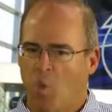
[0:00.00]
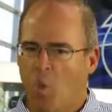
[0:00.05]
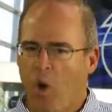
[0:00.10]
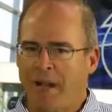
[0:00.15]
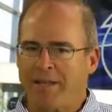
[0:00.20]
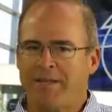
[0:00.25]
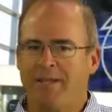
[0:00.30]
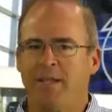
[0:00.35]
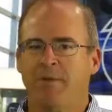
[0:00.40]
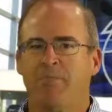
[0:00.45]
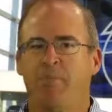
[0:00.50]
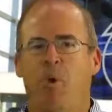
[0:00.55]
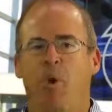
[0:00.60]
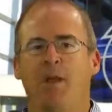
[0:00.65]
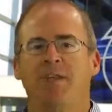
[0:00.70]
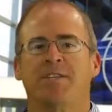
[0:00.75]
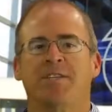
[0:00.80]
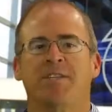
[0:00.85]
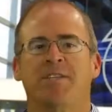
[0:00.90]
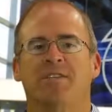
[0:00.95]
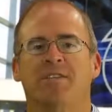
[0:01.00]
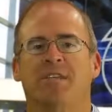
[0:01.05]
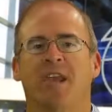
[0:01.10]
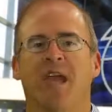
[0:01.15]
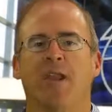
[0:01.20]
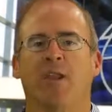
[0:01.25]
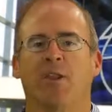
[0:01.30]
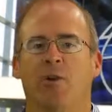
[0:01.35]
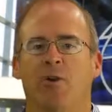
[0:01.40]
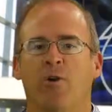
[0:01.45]
What did Boise
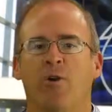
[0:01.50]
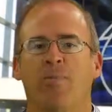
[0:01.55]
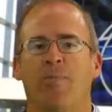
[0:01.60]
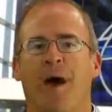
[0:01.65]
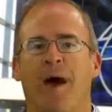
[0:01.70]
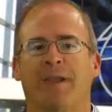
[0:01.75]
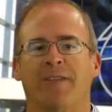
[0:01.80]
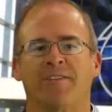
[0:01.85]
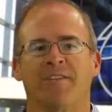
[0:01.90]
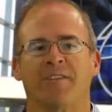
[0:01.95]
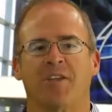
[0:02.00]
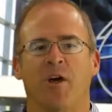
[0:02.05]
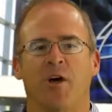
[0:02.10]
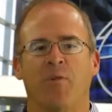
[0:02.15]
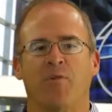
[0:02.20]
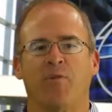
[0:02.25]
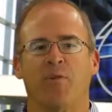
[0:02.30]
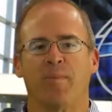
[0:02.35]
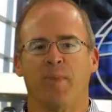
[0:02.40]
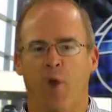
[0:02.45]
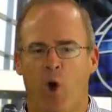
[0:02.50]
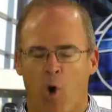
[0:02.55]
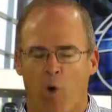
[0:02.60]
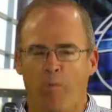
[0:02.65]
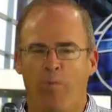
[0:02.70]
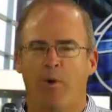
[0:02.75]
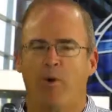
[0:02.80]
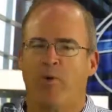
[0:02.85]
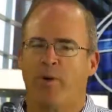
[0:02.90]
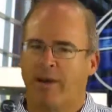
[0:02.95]
State learn about itself from the
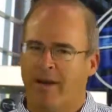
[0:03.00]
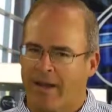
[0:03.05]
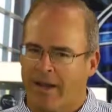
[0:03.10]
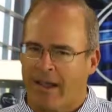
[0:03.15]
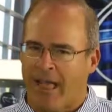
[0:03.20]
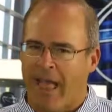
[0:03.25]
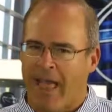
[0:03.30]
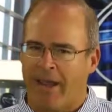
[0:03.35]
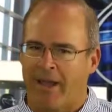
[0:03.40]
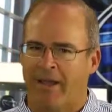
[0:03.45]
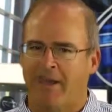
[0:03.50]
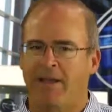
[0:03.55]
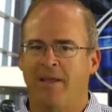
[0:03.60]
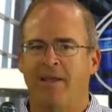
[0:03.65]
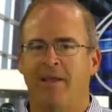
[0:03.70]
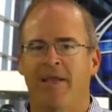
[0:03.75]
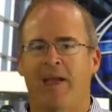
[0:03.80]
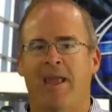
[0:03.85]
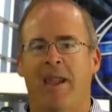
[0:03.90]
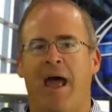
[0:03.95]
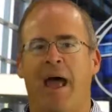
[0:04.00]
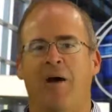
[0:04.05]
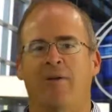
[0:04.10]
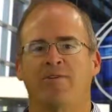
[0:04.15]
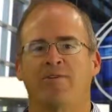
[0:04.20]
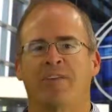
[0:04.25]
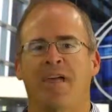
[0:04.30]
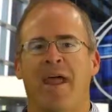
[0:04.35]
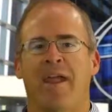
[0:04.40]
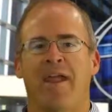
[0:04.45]
opener in Atlanta? And how
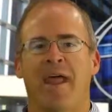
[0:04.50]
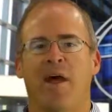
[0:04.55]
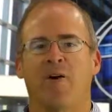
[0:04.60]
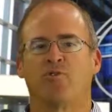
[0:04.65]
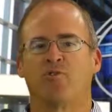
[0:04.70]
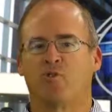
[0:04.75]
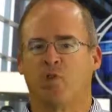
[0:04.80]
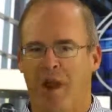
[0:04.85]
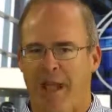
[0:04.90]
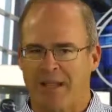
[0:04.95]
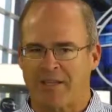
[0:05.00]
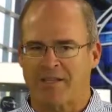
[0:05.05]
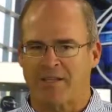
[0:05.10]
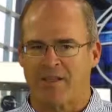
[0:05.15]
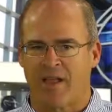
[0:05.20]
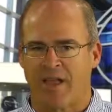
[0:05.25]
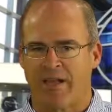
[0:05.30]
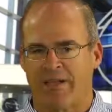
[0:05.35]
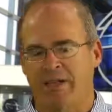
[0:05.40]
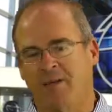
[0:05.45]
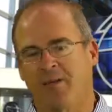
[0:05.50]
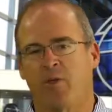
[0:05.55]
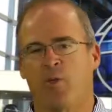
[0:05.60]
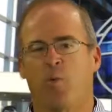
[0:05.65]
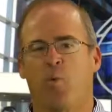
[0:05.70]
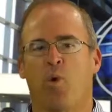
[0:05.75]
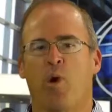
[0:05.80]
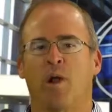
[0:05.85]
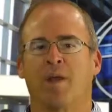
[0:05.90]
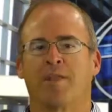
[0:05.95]
does that now translate into the
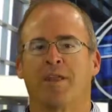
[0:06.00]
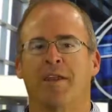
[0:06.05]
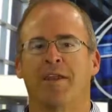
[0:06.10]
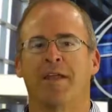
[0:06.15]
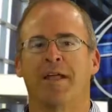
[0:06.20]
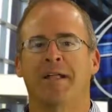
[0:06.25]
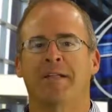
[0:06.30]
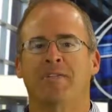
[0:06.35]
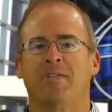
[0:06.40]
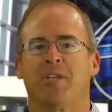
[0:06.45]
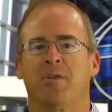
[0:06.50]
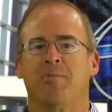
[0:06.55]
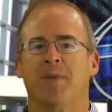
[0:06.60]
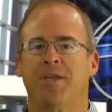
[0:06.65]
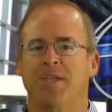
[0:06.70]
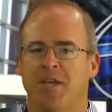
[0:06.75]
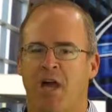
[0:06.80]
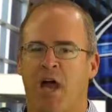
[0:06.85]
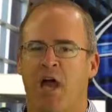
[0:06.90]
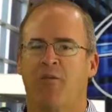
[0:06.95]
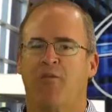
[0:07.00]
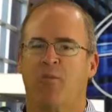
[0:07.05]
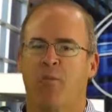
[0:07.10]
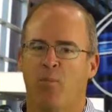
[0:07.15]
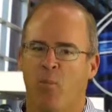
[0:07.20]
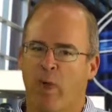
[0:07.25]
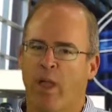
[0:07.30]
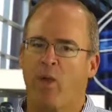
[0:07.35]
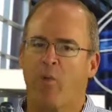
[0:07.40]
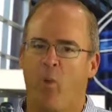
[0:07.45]
work that needs to be done from
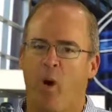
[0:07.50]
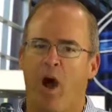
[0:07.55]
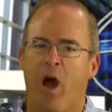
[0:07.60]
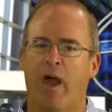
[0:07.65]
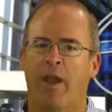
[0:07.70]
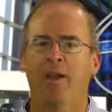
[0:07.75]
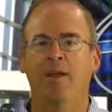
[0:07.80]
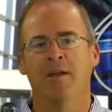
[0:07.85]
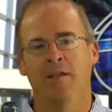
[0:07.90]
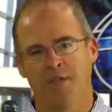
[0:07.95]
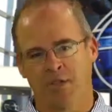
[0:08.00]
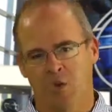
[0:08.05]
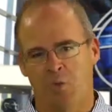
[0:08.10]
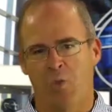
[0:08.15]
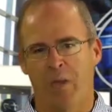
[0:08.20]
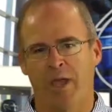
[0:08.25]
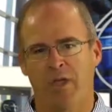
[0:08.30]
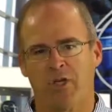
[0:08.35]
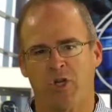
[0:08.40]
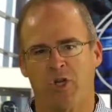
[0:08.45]
week one to week